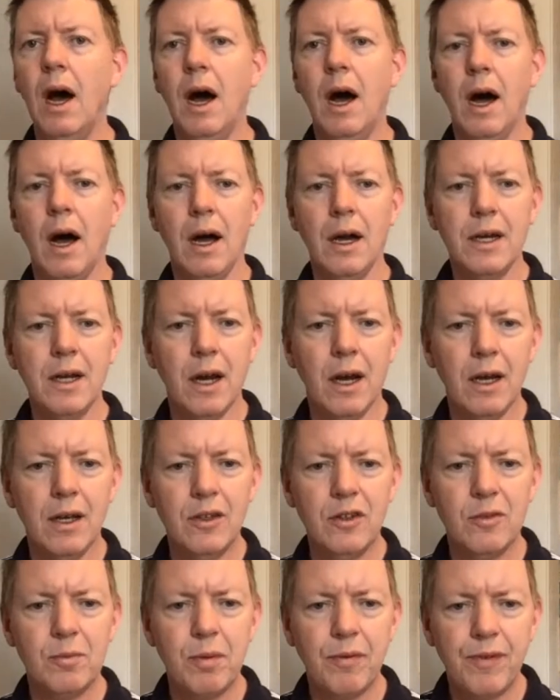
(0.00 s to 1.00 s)
Hi
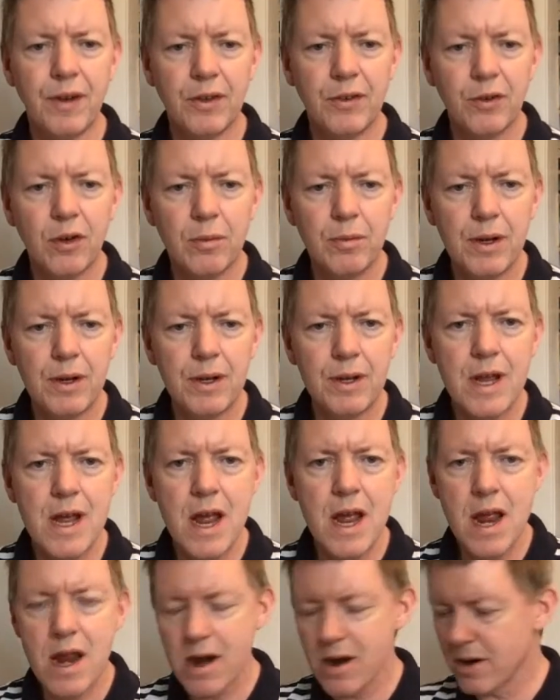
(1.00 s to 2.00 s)
guys, Professor O'Brien
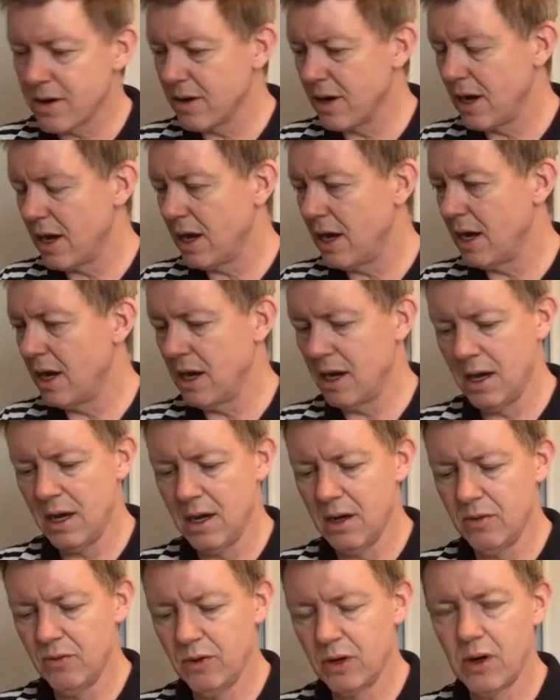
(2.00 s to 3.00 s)
here,
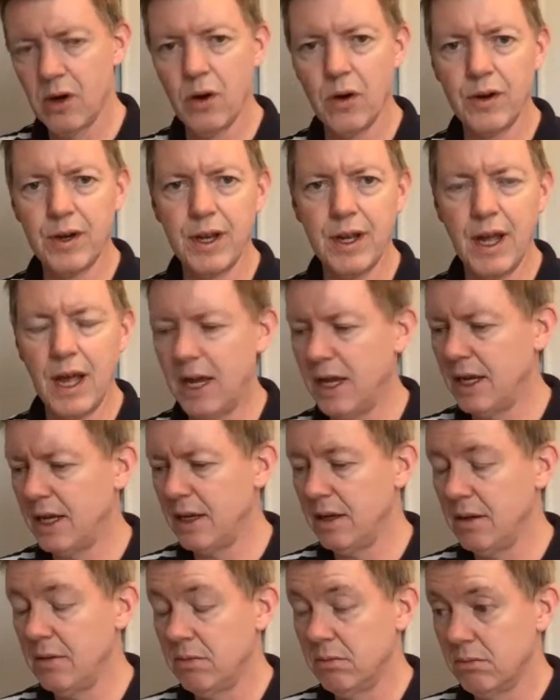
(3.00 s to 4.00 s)
recording
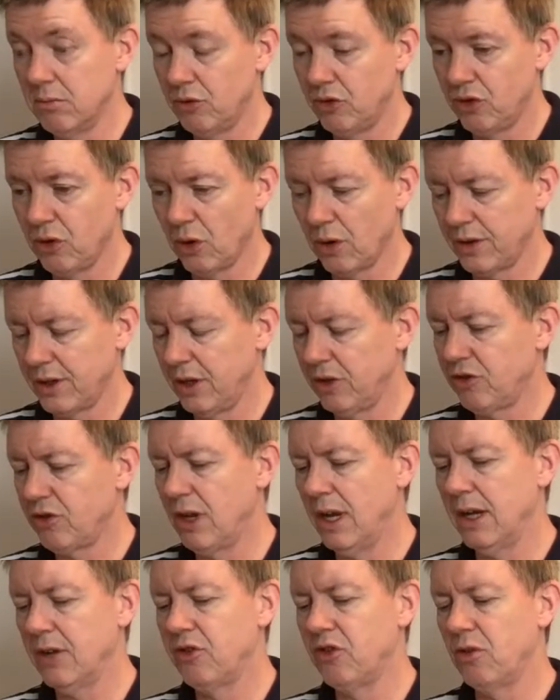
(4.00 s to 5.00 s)
a shortish
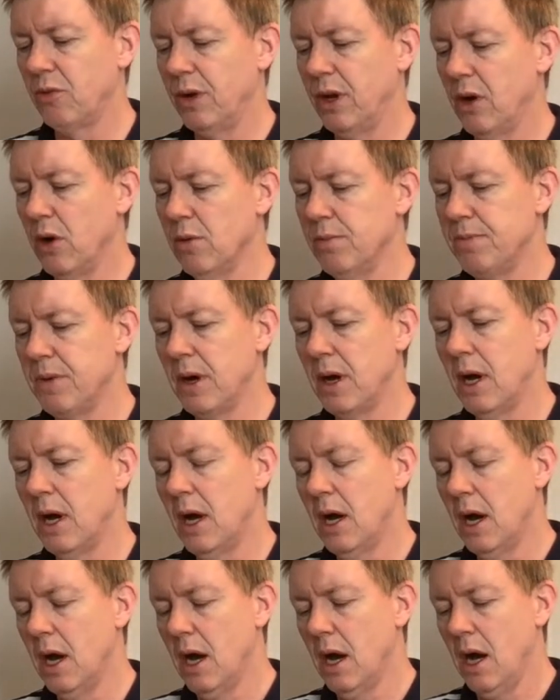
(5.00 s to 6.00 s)
lecture, we hope,
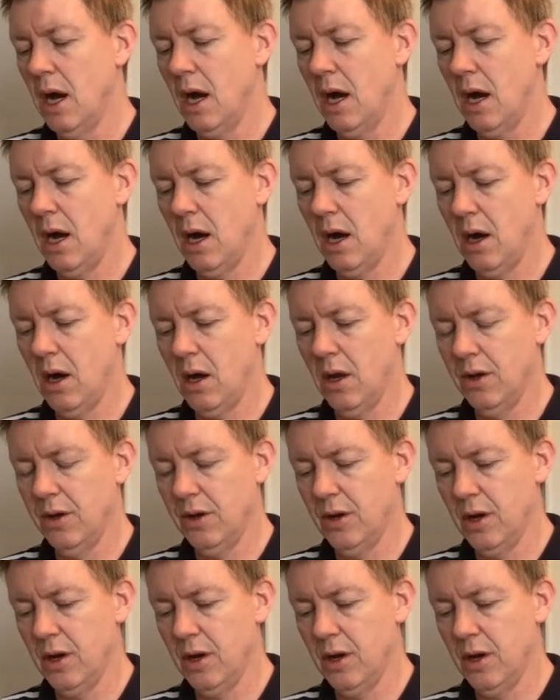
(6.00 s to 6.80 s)
on